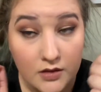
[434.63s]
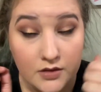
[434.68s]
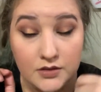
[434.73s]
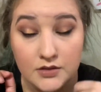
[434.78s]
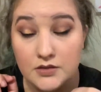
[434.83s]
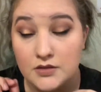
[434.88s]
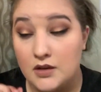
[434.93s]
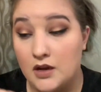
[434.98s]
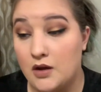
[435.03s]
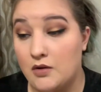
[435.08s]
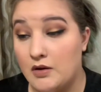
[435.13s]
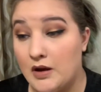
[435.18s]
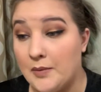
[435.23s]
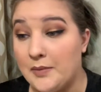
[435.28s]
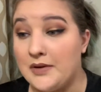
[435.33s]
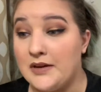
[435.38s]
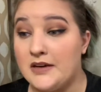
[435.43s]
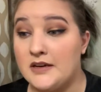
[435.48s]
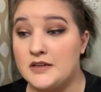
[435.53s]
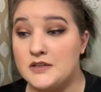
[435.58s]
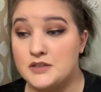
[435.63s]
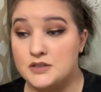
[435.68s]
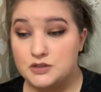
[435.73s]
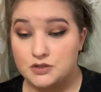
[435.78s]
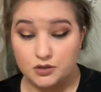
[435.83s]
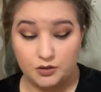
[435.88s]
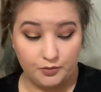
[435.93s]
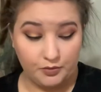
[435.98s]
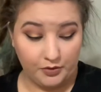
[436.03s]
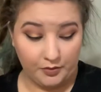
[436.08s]
So, I mean, it is
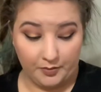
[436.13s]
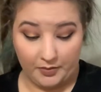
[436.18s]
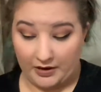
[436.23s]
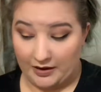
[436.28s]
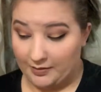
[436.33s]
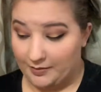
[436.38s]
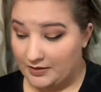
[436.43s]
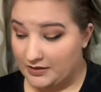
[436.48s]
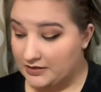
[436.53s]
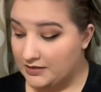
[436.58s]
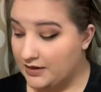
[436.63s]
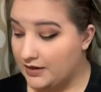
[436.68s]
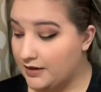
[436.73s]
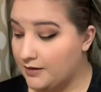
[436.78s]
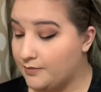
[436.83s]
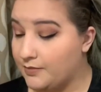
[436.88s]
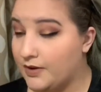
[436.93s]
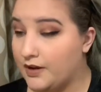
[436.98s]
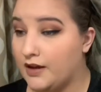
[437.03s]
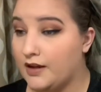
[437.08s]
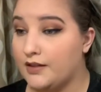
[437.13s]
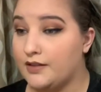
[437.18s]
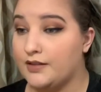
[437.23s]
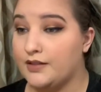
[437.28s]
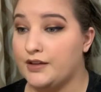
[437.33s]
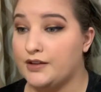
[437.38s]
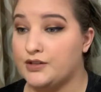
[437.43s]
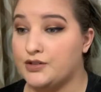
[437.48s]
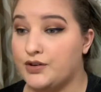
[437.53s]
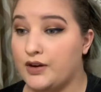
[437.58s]
super pigmented,
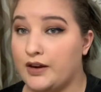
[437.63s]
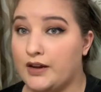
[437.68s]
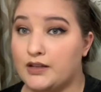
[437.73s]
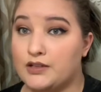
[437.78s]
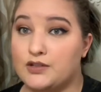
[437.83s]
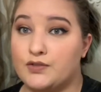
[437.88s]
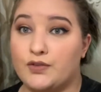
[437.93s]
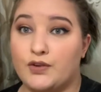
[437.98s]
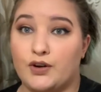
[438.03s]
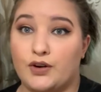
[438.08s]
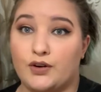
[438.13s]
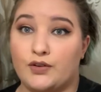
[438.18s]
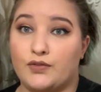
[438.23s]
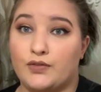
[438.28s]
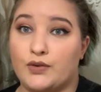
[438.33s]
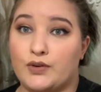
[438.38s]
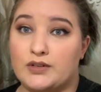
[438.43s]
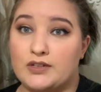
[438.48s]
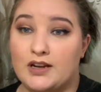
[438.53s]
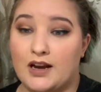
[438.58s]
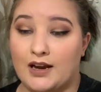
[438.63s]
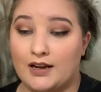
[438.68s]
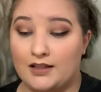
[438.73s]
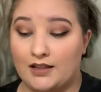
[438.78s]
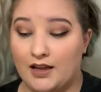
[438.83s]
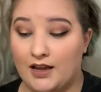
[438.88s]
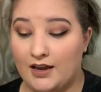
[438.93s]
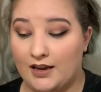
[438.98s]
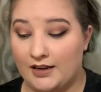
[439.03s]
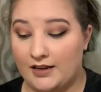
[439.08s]
but the transfer for tight
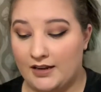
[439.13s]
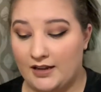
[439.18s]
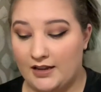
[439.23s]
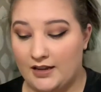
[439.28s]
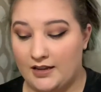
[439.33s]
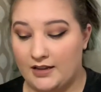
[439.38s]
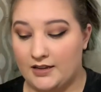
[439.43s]
line